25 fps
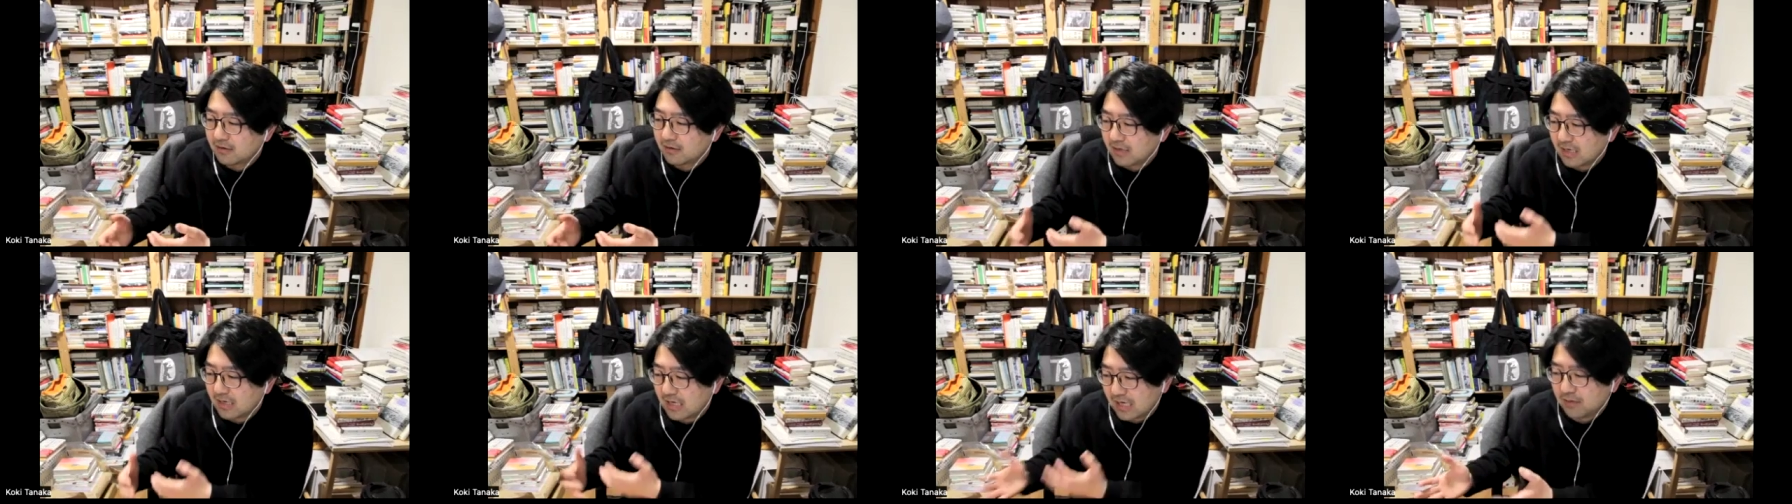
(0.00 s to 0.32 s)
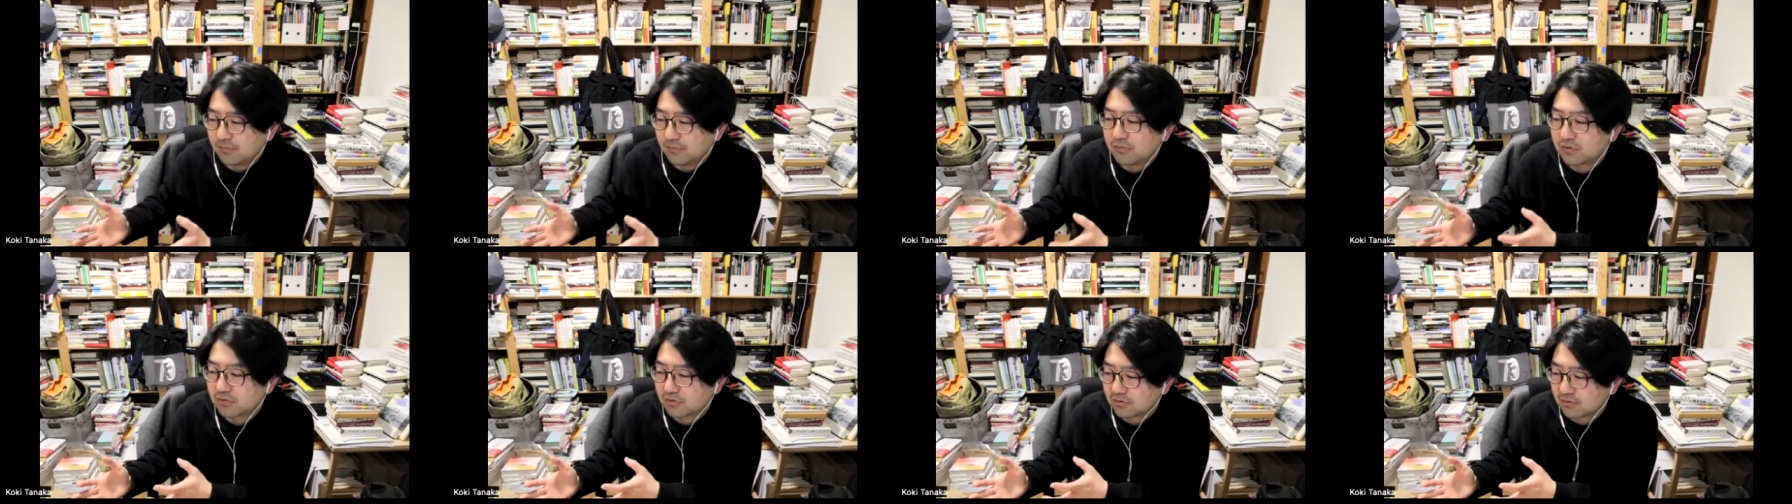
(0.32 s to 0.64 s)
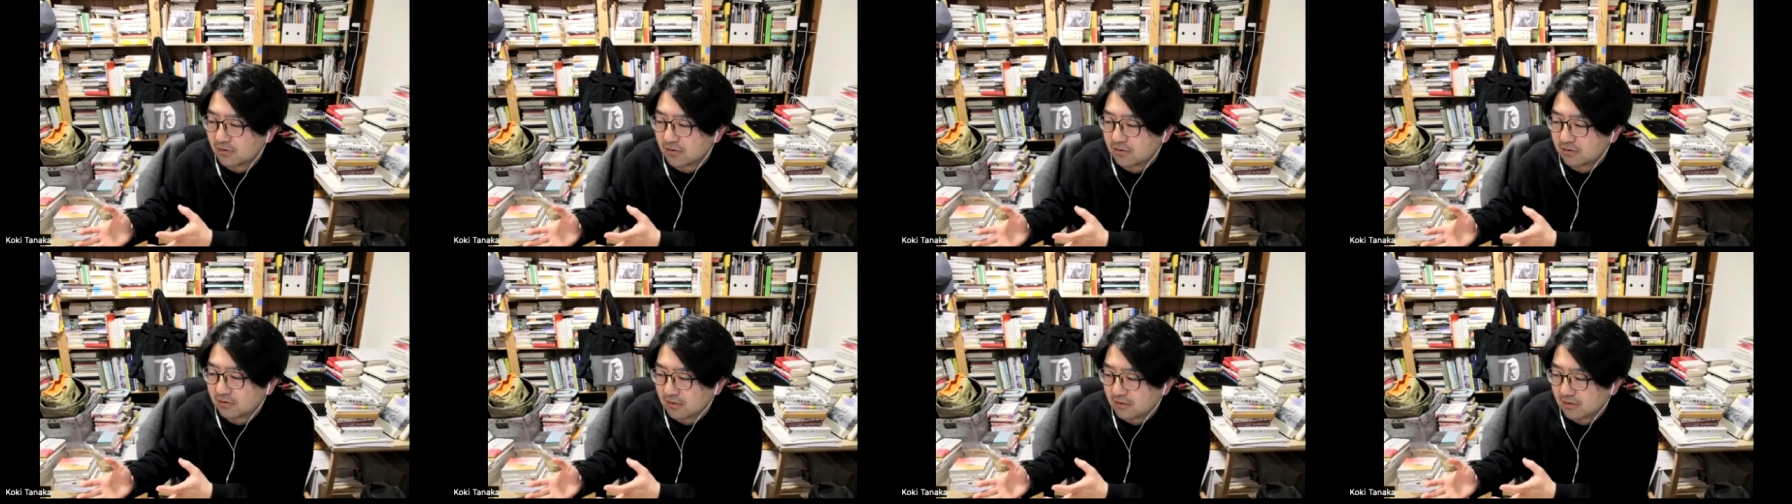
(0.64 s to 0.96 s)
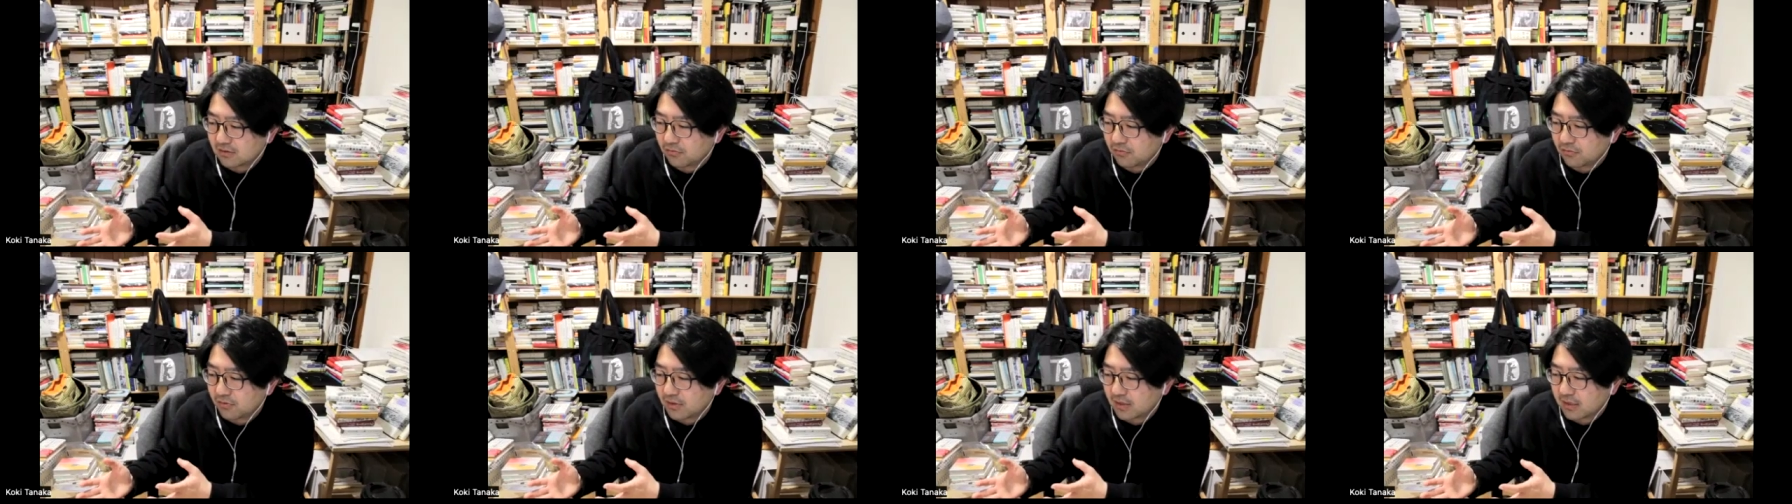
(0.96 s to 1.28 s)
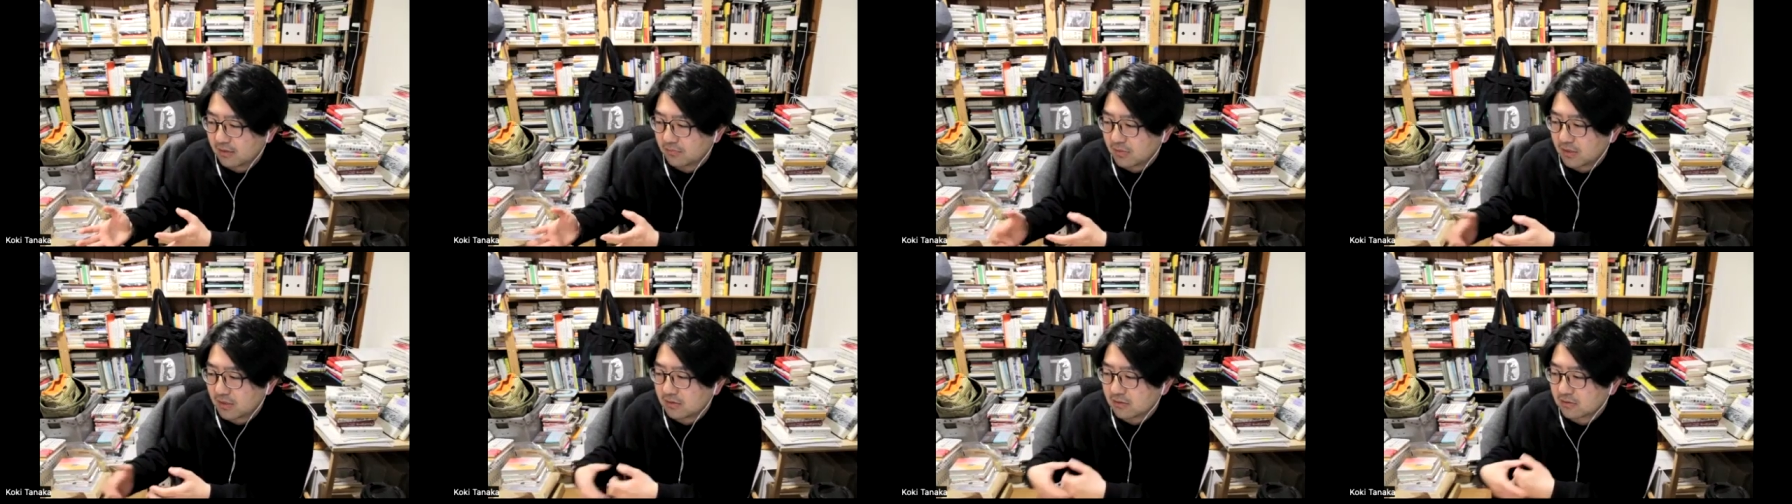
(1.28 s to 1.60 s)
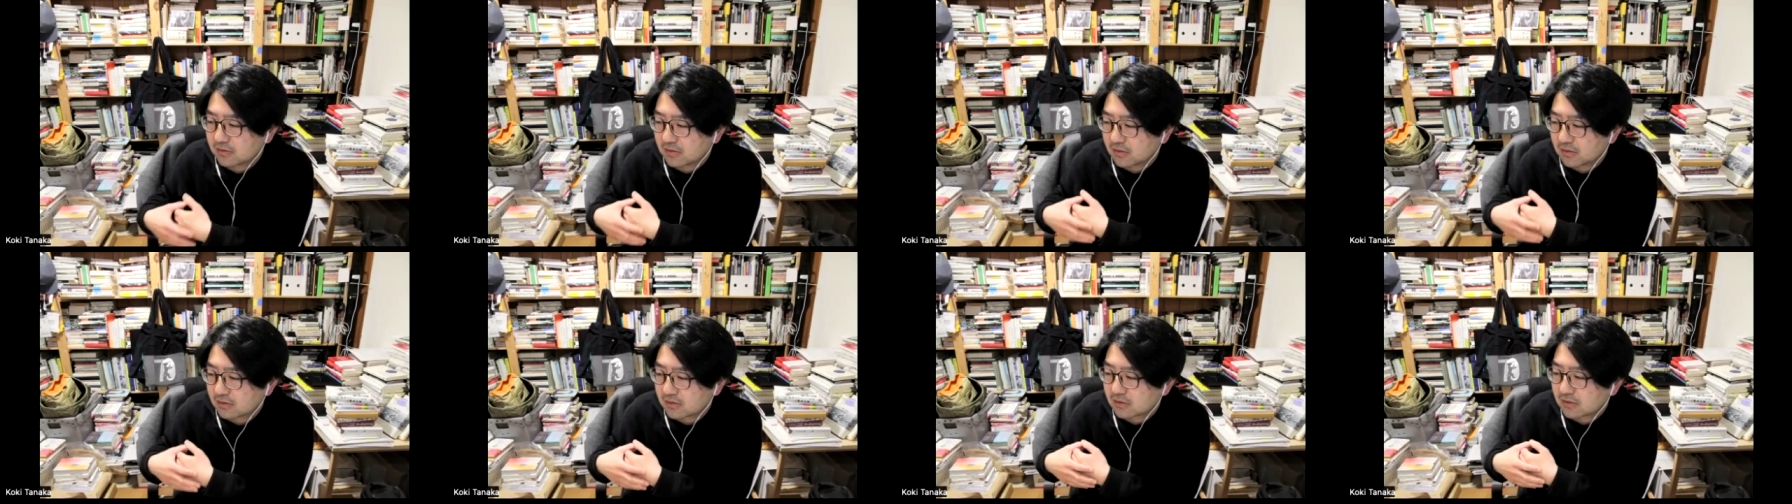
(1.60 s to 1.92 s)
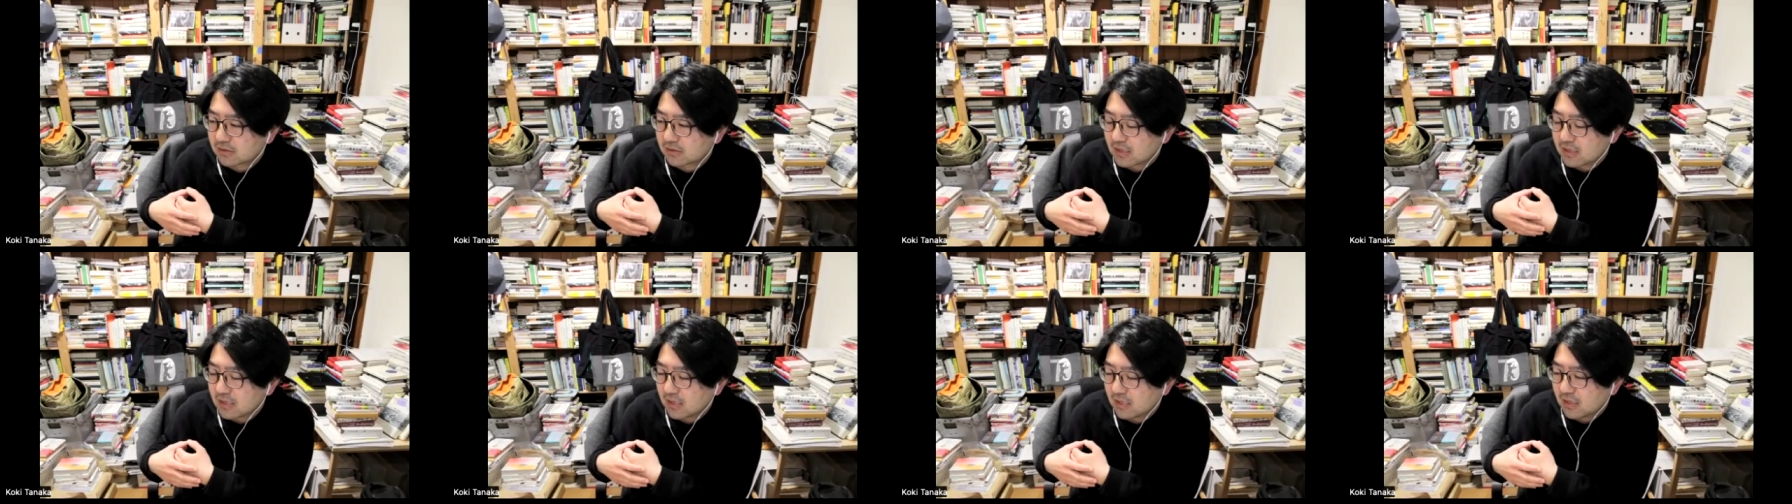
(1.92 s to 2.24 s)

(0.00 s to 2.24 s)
abstract in a way because it's